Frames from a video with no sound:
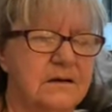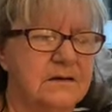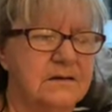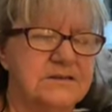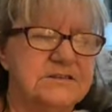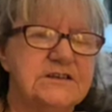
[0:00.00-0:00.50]

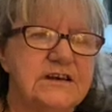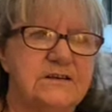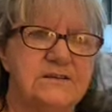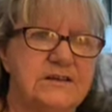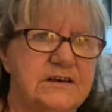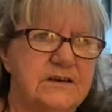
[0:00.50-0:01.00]

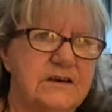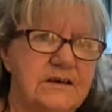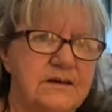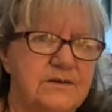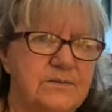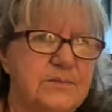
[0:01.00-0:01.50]
Scared the
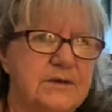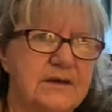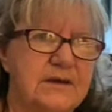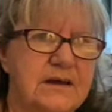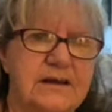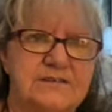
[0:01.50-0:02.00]
hell out of
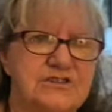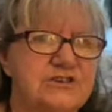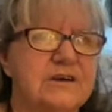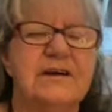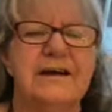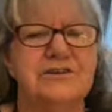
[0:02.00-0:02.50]
me. And
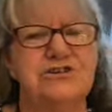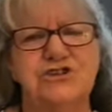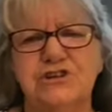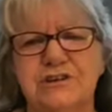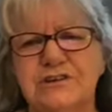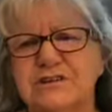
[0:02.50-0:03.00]
she, and
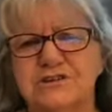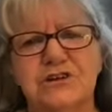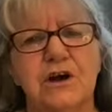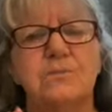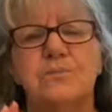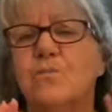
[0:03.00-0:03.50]
she is
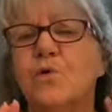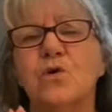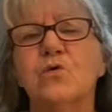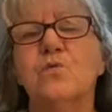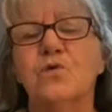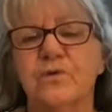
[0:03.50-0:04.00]

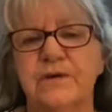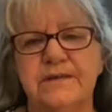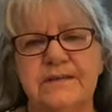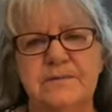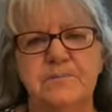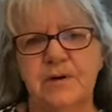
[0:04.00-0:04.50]
more worried
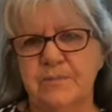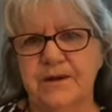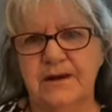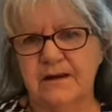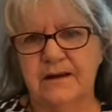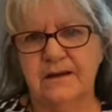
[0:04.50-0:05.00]
that Mom
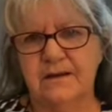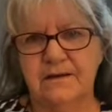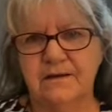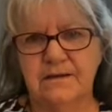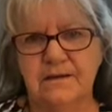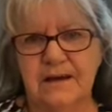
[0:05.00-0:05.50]
and I
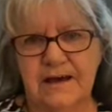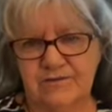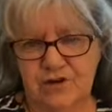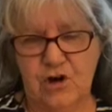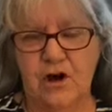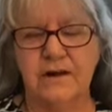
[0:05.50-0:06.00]

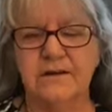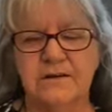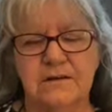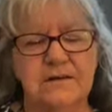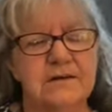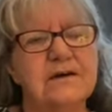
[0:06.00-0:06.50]
have caught it.
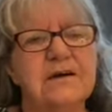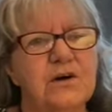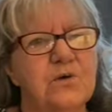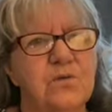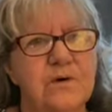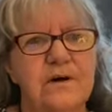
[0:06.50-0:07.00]

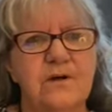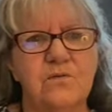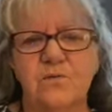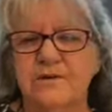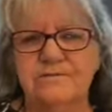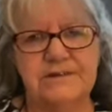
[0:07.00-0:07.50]
Well,
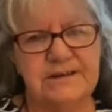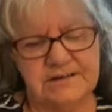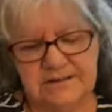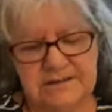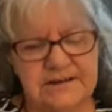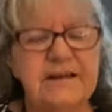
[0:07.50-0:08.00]
we've
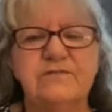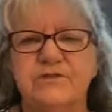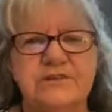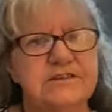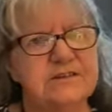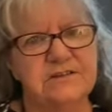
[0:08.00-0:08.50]
tested every
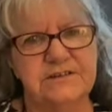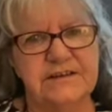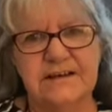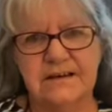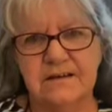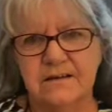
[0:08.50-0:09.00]
single
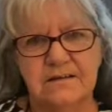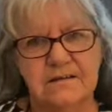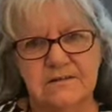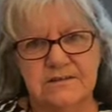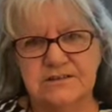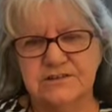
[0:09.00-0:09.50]
day
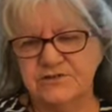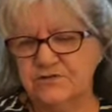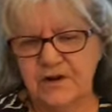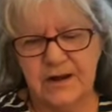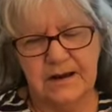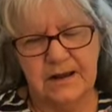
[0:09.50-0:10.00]
since
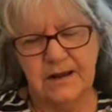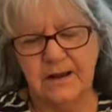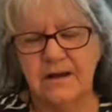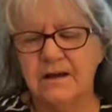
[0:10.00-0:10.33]
Friday.